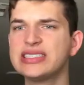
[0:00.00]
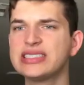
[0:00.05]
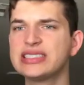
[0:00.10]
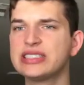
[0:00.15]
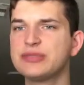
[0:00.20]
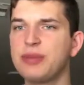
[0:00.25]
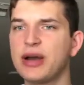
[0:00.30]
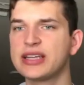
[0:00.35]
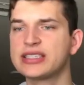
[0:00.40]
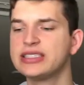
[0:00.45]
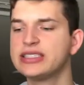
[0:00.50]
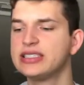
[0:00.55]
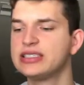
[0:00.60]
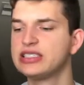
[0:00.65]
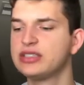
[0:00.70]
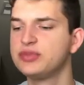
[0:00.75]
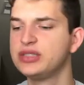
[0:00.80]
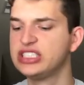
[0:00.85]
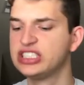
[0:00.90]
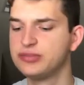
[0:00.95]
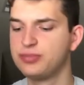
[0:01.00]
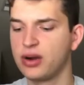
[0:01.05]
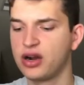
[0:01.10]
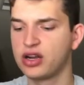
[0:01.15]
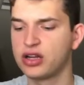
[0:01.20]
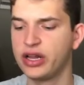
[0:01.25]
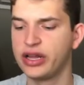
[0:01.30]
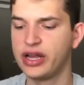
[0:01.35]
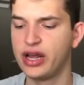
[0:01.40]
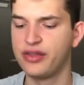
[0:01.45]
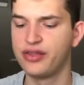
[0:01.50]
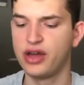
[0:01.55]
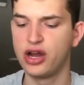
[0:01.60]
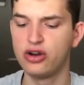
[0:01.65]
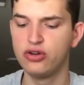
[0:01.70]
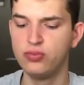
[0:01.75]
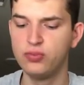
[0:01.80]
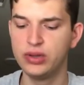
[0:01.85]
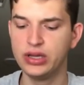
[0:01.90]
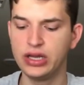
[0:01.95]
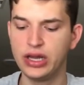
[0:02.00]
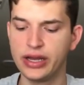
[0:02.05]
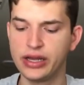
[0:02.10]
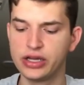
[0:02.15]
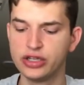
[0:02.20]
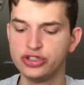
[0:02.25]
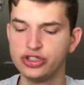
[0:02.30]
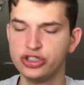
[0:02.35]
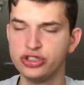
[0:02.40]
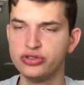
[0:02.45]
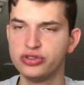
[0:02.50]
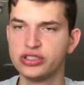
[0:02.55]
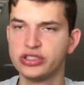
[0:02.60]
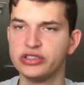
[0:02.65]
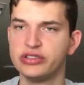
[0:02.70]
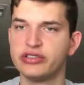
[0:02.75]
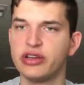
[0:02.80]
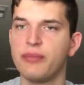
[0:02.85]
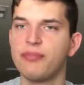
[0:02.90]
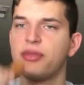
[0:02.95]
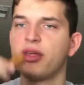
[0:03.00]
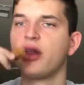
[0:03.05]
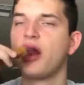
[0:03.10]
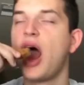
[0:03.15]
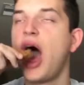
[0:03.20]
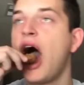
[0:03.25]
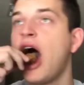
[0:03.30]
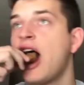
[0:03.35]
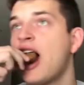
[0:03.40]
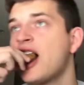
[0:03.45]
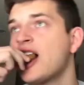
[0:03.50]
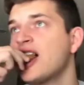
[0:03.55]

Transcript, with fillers: wasn't expecting it to be sparkling. I thought it would be like a juice or something.